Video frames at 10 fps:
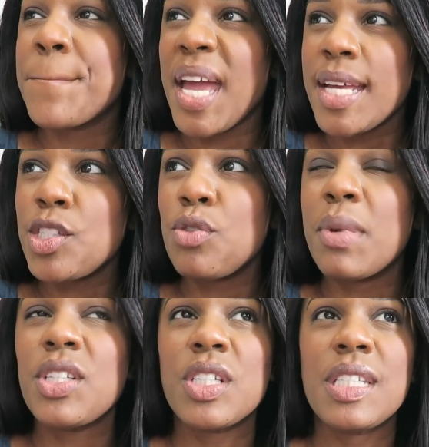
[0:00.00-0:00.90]
pay too
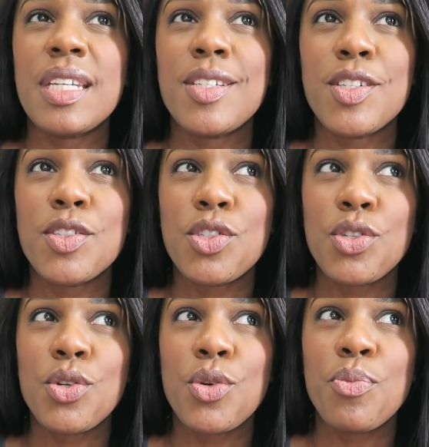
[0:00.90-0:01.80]
much attention
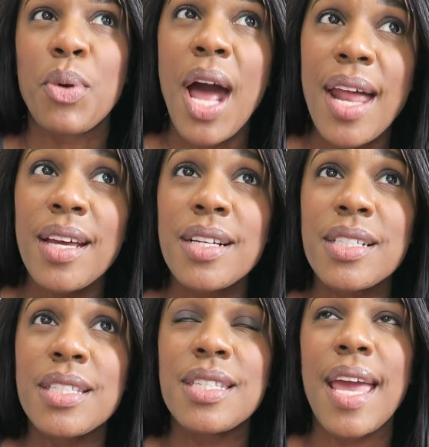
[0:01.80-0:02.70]
to
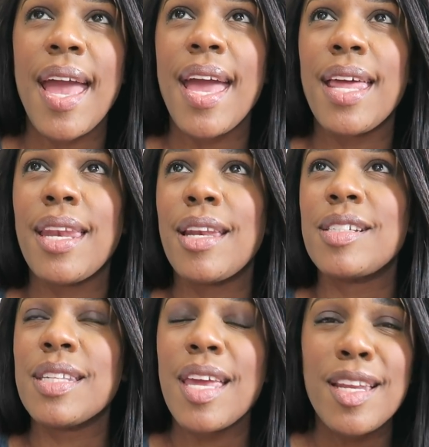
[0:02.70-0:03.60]
products and
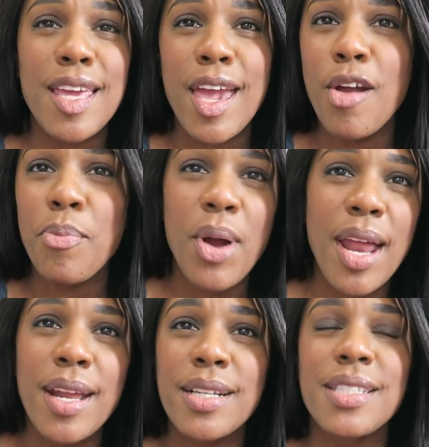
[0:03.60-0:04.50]
skincare
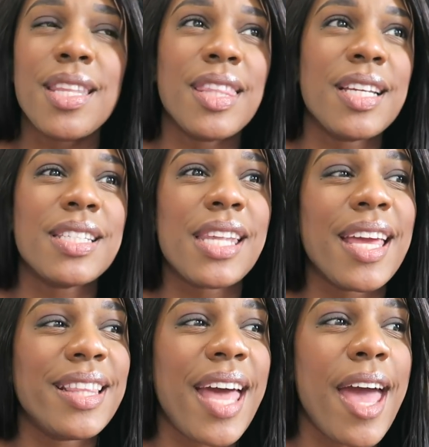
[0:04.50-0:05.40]
products and things
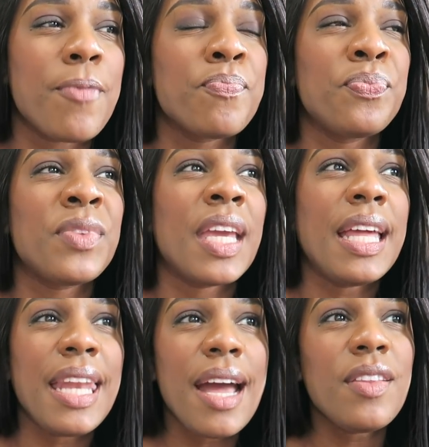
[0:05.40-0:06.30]
like that.
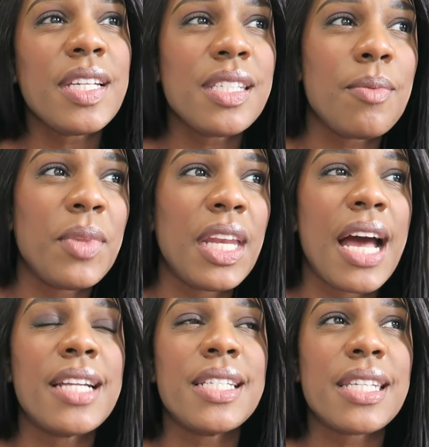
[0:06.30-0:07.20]
And now that's something
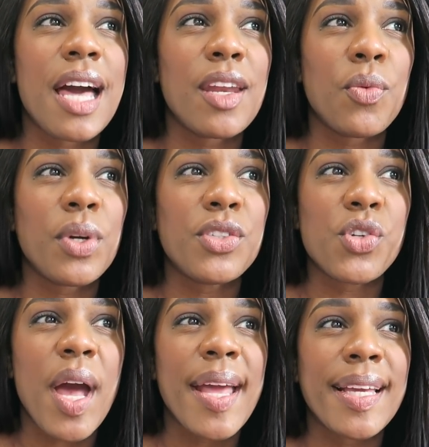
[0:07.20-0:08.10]
I just kind of want to
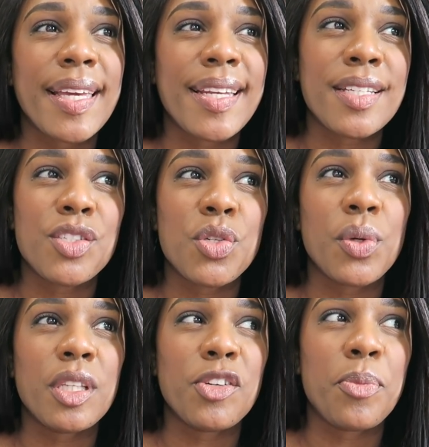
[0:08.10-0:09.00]
try and get
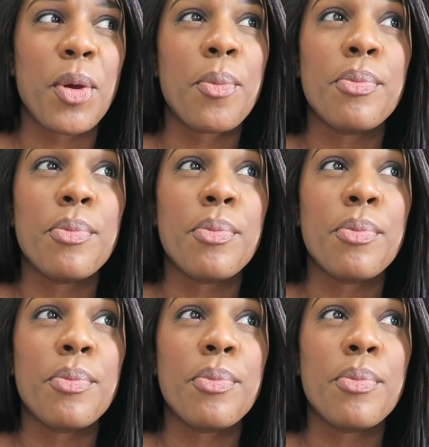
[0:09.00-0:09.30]
into a little bit